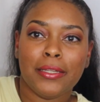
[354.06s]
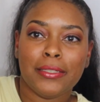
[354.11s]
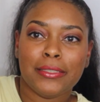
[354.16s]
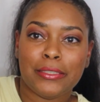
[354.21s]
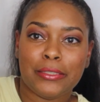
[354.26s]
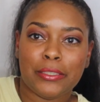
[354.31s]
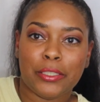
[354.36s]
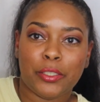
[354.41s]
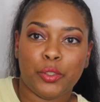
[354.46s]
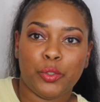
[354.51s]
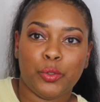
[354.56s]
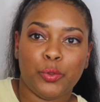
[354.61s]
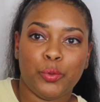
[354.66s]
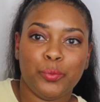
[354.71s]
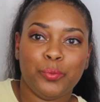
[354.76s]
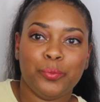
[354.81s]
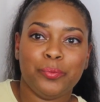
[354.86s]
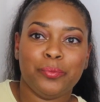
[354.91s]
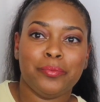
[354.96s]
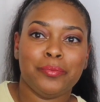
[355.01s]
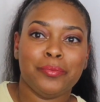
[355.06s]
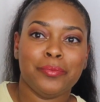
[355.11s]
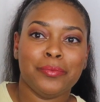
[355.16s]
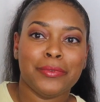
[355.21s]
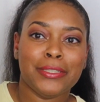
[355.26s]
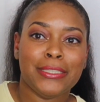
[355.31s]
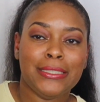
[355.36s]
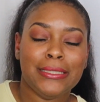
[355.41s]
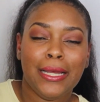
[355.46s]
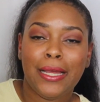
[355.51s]
So
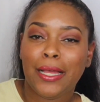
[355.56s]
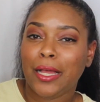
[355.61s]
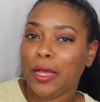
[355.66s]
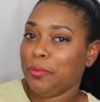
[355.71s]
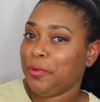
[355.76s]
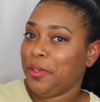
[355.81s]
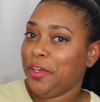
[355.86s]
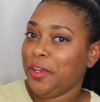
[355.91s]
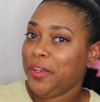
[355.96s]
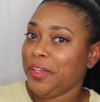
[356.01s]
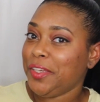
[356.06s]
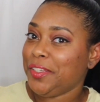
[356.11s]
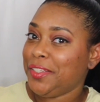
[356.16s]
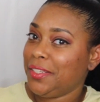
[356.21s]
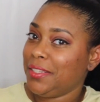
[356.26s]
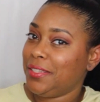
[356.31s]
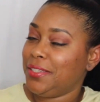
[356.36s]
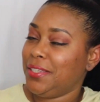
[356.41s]
I'm curious to